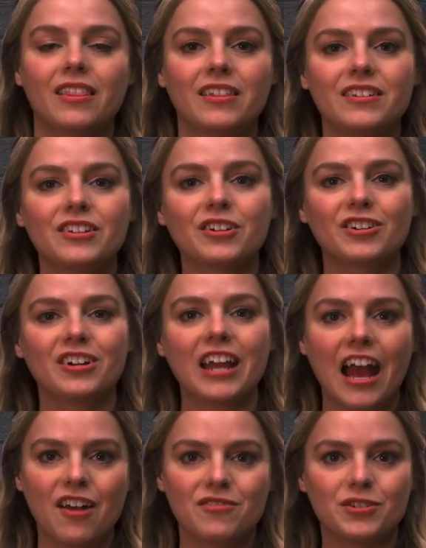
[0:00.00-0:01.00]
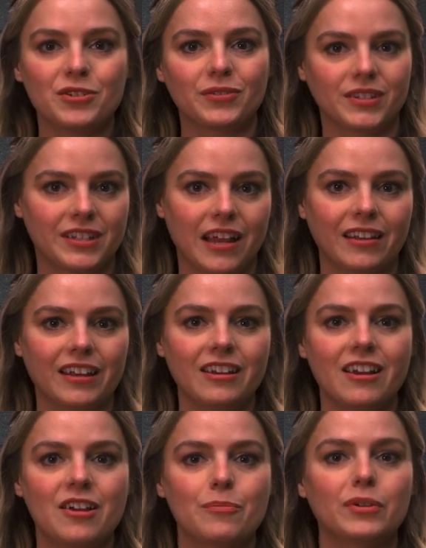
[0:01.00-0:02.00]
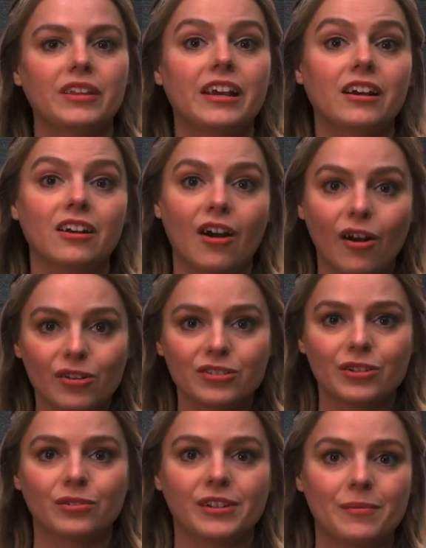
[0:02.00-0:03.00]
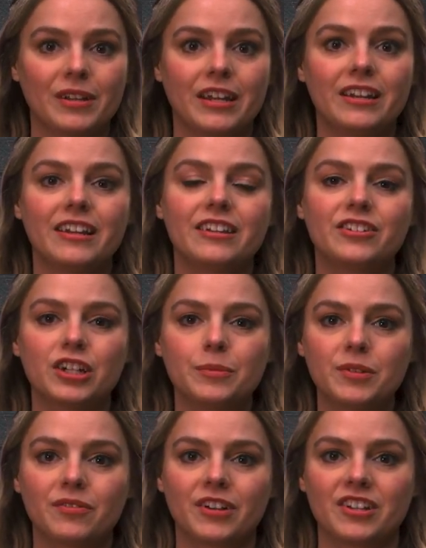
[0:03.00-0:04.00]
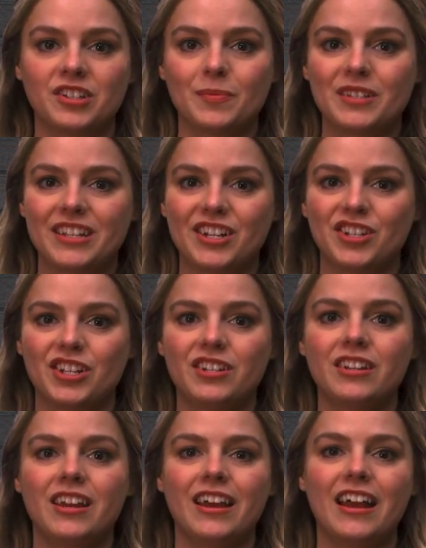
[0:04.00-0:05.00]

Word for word: These are good avenues for selling, but they are also limited in terms of customization